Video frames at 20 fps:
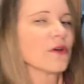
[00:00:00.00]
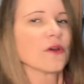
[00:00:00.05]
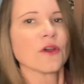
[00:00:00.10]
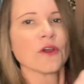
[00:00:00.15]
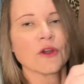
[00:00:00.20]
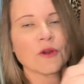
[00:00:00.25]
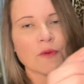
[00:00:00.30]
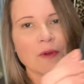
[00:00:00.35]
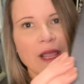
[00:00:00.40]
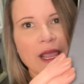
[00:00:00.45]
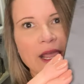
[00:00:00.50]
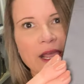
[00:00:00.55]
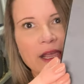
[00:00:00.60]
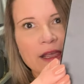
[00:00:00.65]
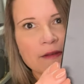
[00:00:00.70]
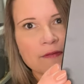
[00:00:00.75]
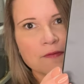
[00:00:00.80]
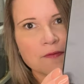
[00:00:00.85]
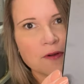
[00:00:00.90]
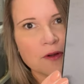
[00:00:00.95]

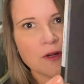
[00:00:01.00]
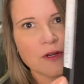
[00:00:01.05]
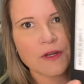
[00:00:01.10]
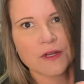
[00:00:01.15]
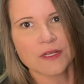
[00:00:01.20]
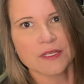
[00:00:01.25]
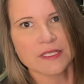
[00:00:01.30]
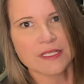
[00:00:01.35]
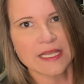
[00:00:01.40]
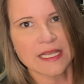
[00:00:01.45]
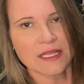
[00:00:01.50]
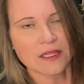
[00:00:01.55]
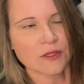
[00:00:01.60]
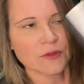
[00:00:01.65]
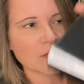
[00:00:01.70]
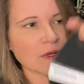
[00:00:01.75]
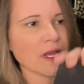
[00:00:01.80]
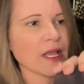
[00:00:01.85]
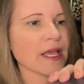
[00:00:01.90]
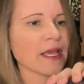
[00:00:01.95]
Hooray for St.
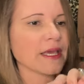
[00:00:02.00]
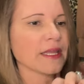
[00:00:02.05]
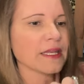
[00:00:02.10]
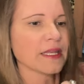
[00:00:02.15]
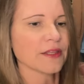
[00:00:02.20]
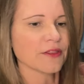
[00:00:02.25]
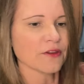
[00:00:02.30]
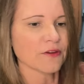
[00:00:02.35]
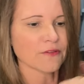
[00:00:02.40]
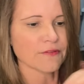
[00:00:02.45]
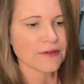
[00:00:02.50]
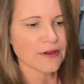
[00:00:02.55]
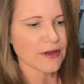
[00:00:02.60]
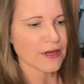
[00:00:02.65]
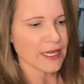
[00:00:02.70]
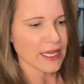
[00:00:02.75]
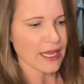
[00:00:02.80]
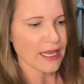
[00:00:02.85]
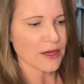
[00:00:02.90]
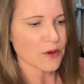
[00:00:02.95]
Laurent and their
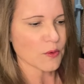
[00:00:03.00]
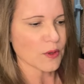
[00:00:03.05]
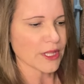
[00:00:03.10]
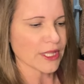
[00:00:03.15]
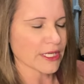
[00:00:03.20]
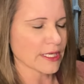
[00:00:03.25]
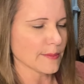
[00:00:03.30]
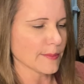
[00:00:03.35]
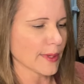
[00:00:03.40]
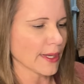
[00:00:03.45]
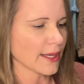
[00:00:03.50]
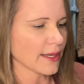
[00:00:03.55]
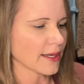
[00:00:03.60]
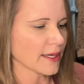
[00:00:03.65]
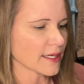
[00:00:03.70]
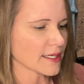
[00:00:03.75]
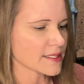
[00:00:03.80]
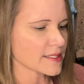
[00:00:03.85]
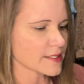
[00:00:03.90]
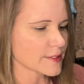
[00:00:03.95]
very high quality
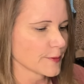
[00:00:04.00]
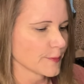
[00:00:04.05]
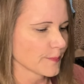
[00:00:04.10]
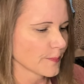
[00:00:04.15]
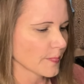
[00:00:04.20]
box.